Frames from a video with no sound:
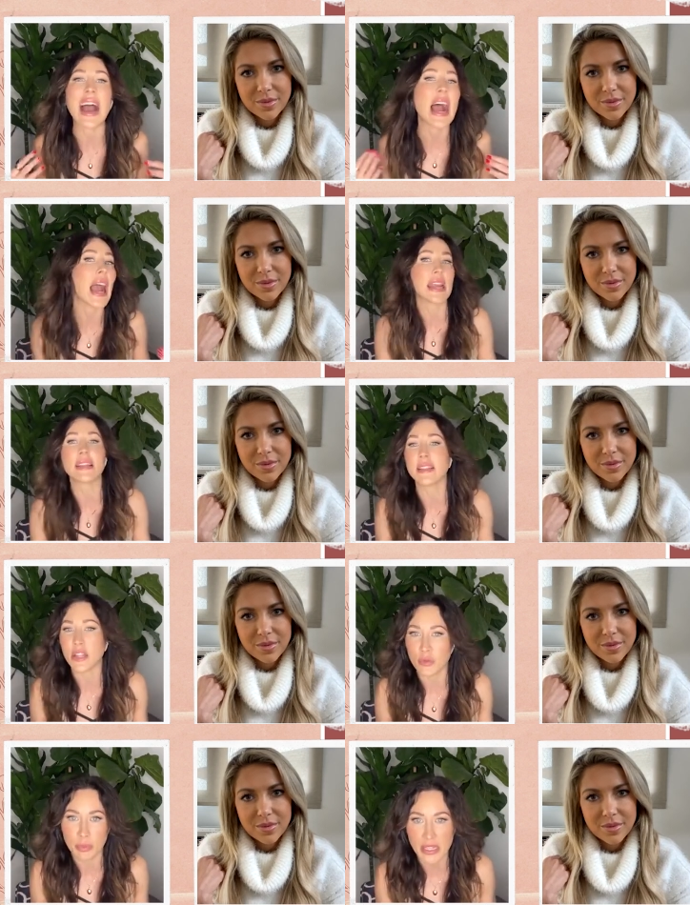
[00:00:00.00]

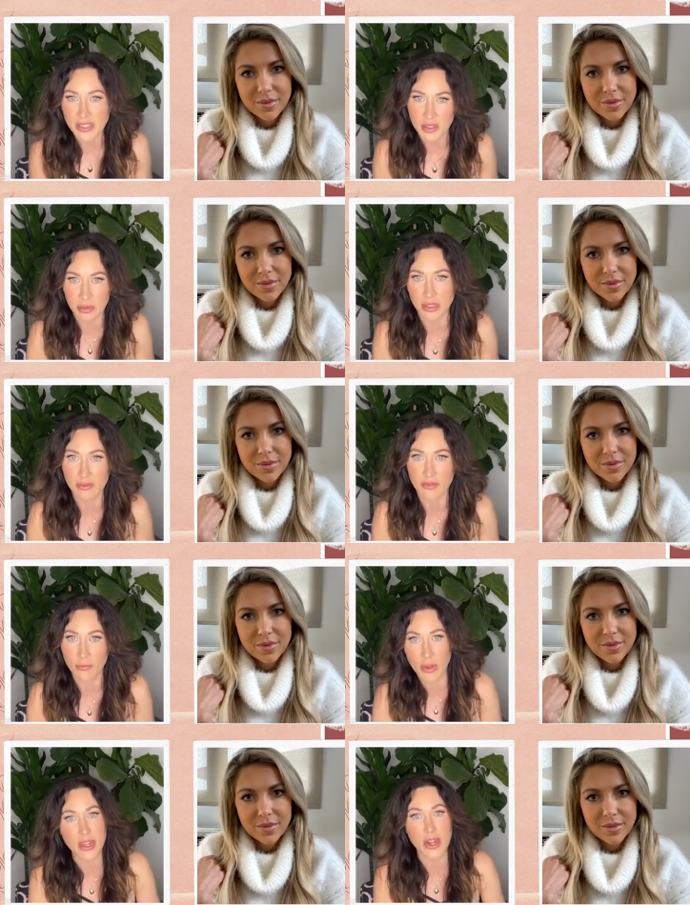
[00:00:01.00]
Speaker 1: highly replaceable mm-hmm.
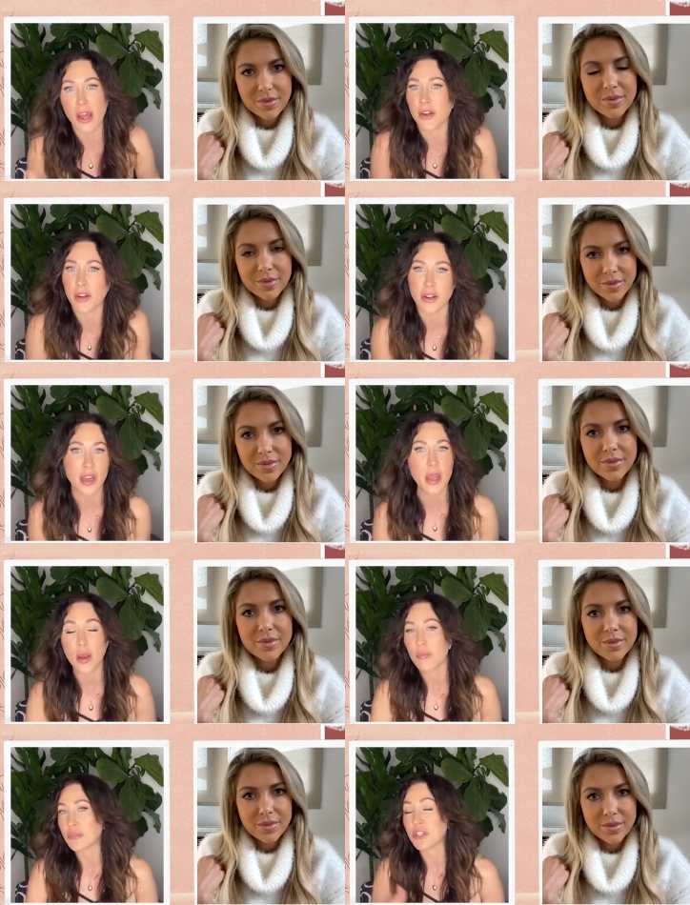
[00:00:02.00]
with another
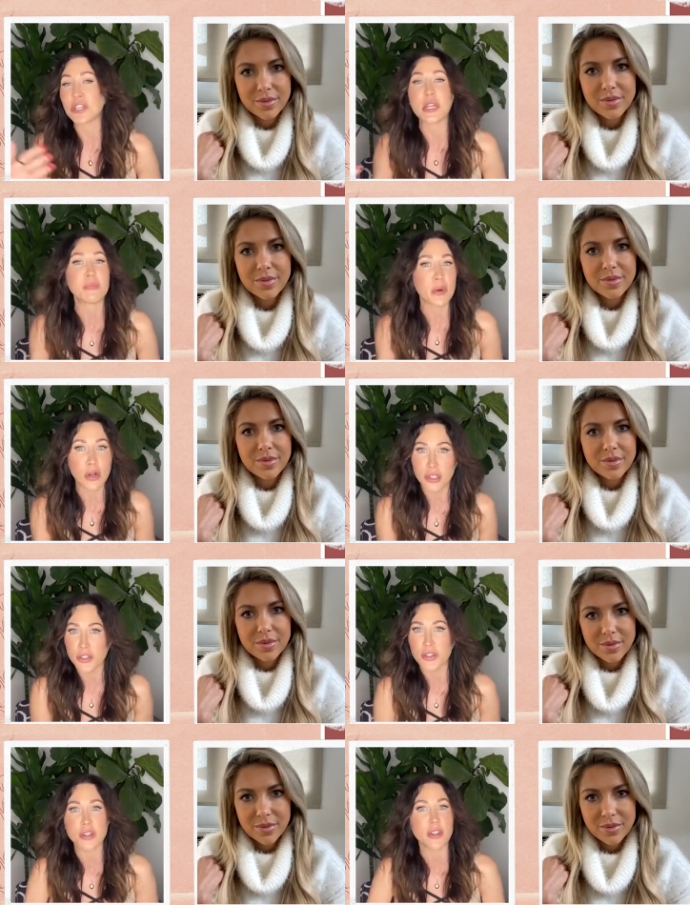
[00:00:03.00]
cheaper
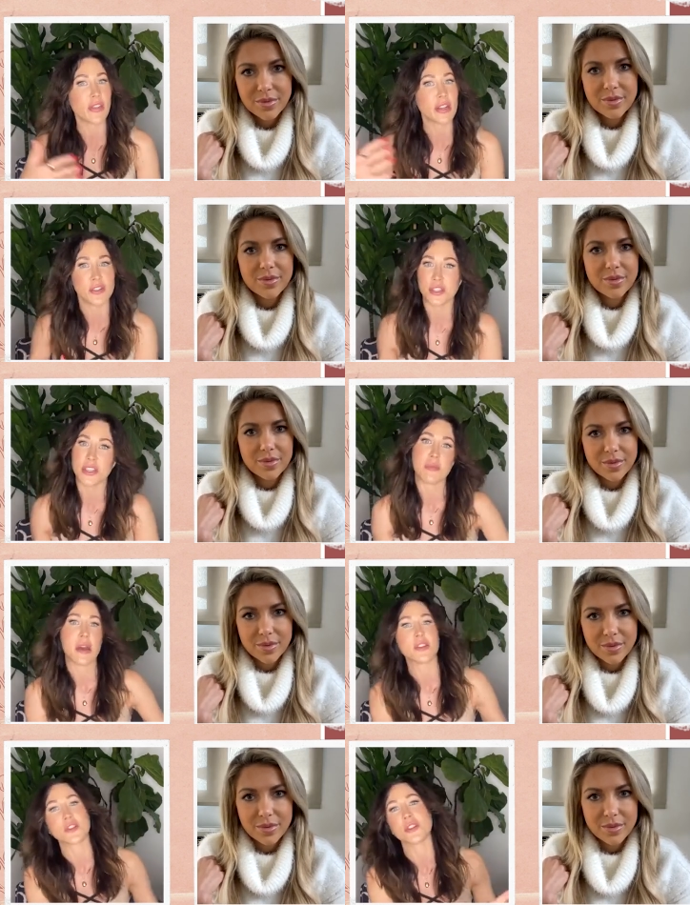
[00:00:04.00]
alternative that just came
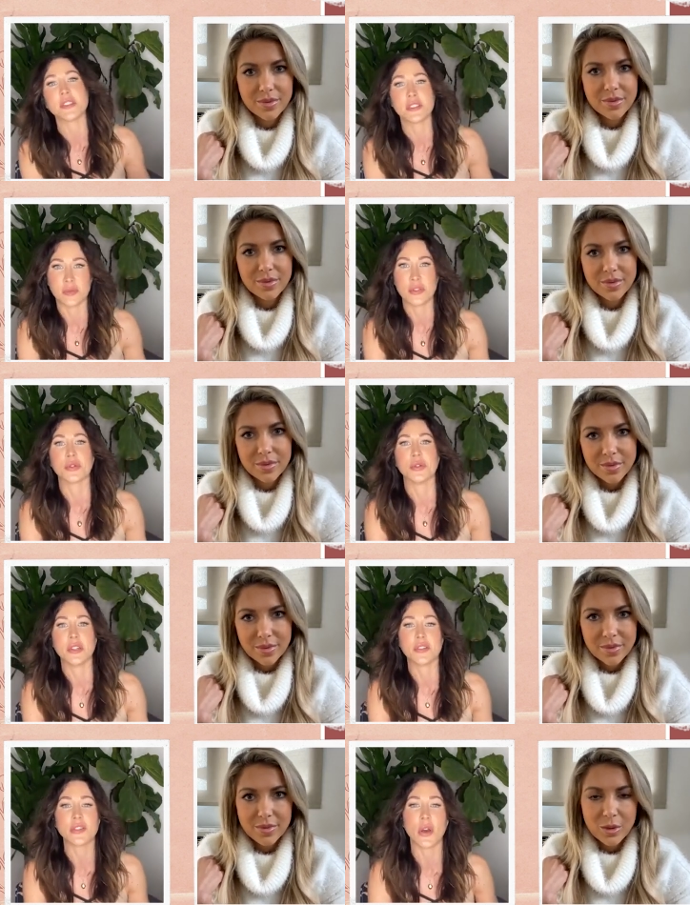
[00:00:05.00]
out of journalism school.
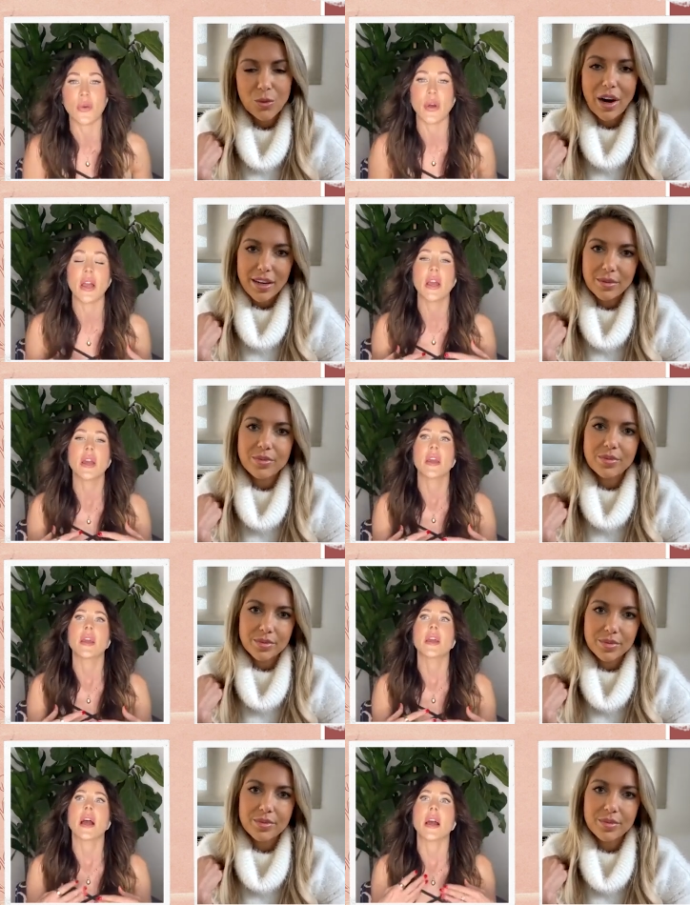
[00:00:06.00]
Right. So
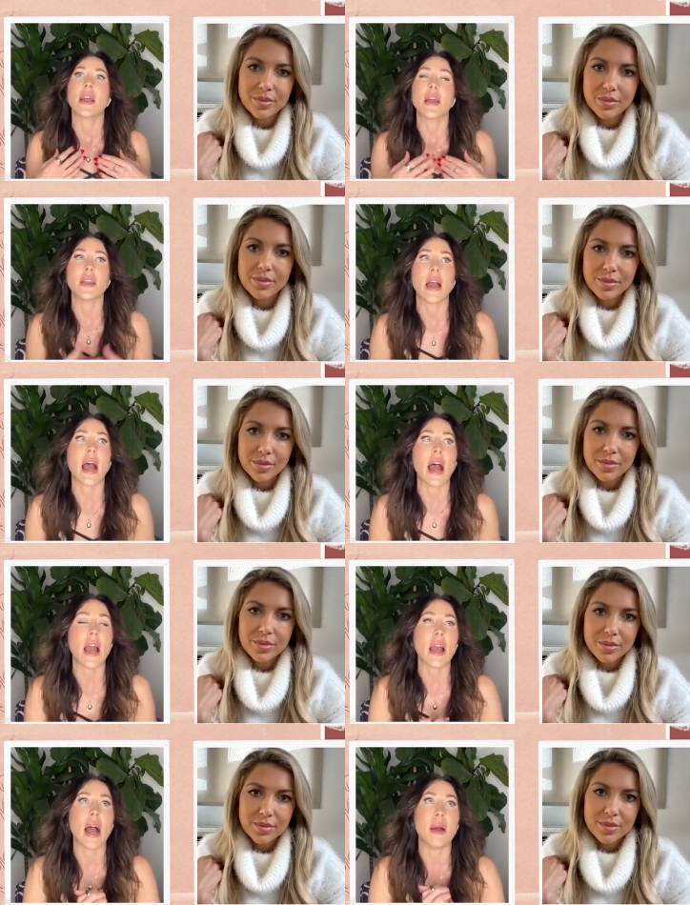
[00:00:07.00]
I'm not